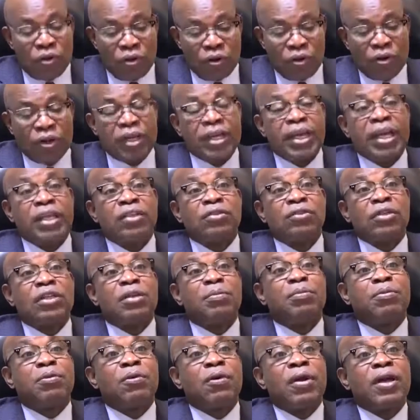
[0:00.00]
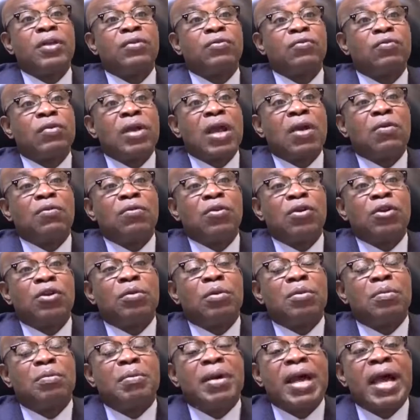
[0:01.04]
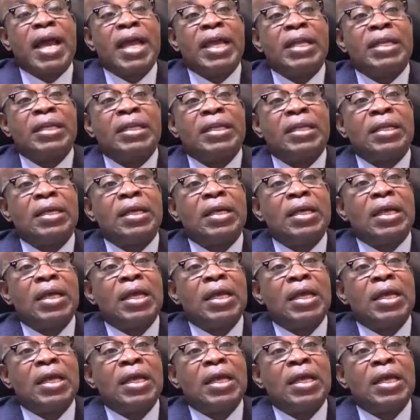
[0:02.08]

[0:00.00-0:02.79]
going to get to the point where we're going to be buying